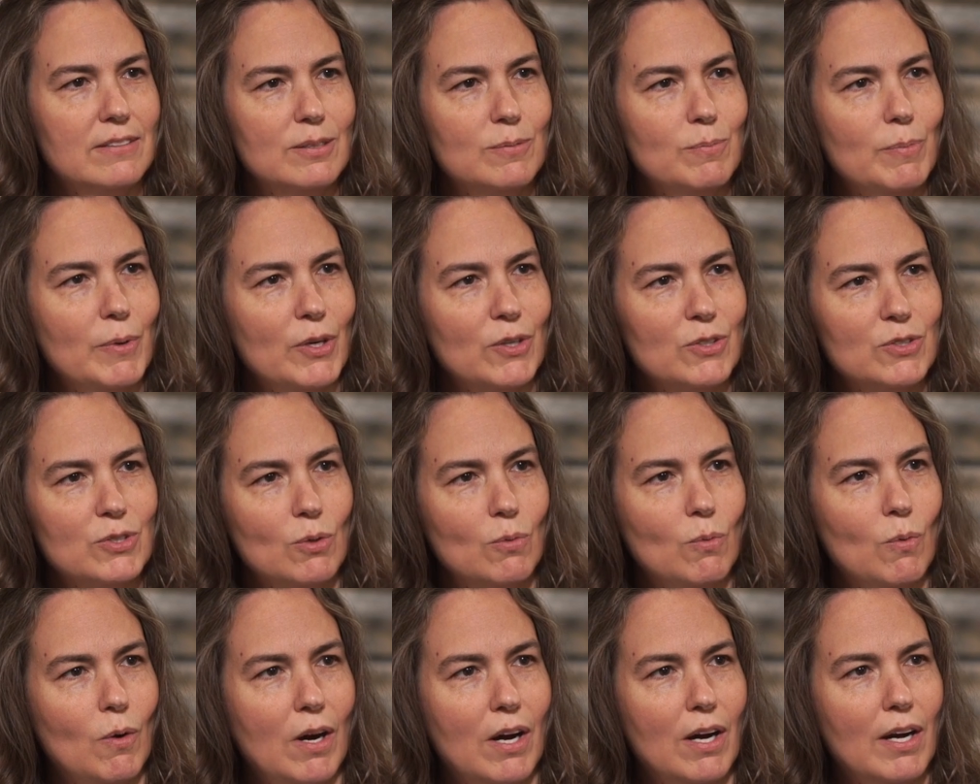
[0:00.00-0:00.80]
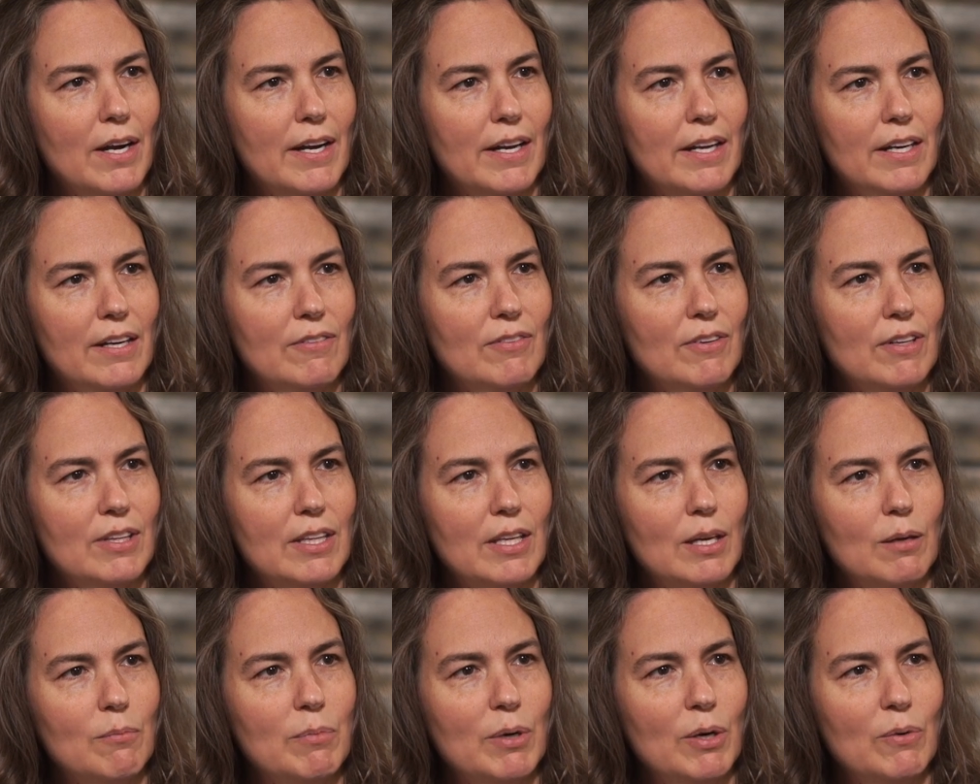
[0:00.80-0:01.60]
spiritual walk and
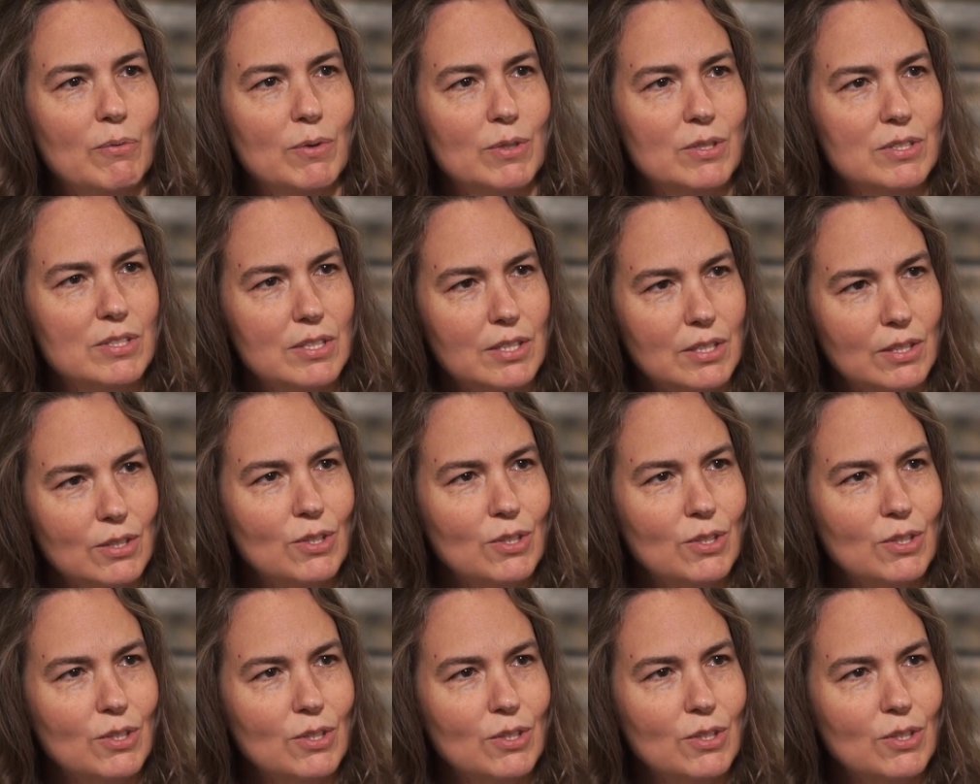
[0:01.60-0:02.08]
everything, but we're still